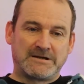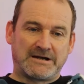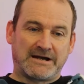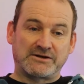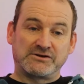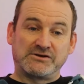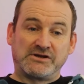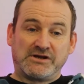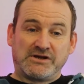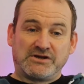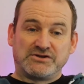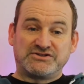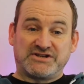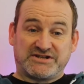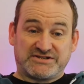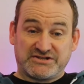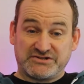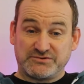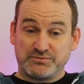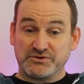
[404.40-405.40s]
And
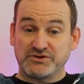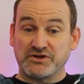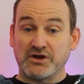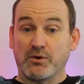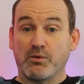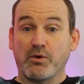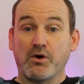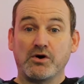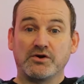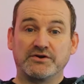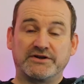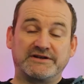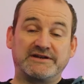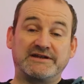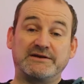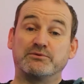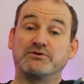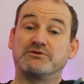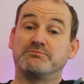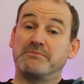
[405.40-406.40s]
Jesus would go on and
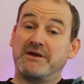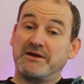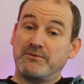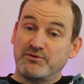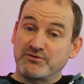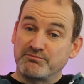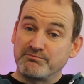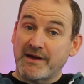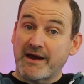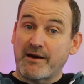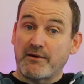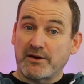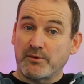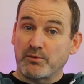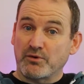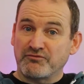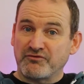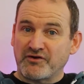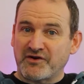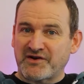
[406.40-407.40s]
he would meet with Mary.
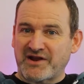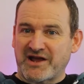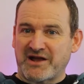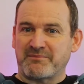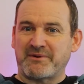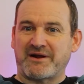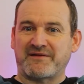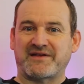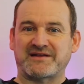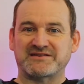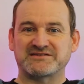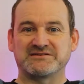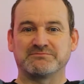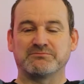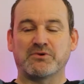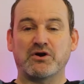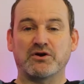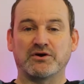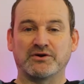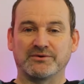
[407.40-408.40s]
We'll find out about that
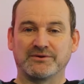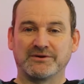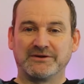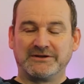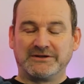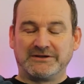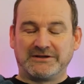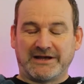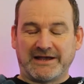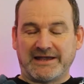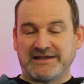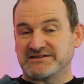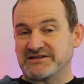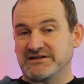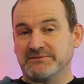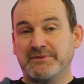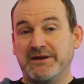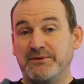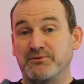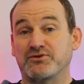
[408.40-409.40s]
tomorrow. He's
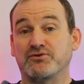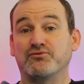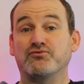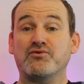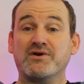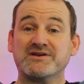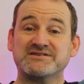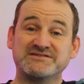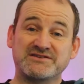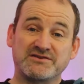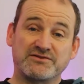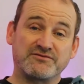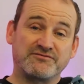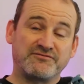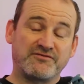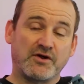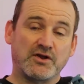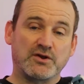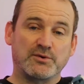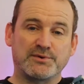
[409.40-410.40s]
going to meet with the rest of the
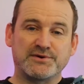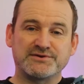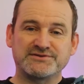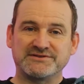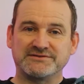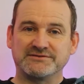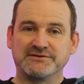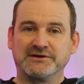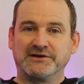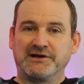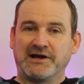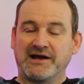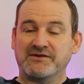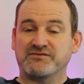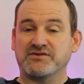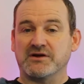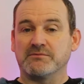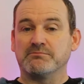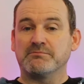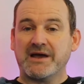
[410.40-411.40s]
followers and have
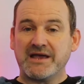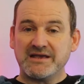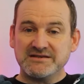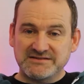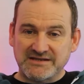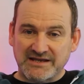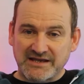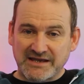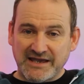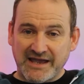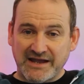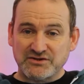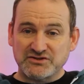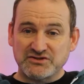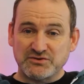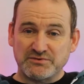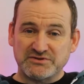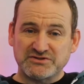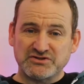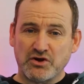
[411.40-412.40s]
that amazing
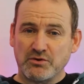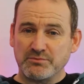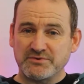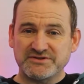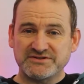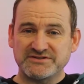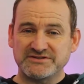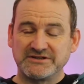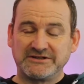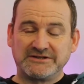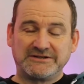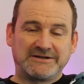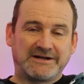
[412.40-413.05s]
encounter with Thomas.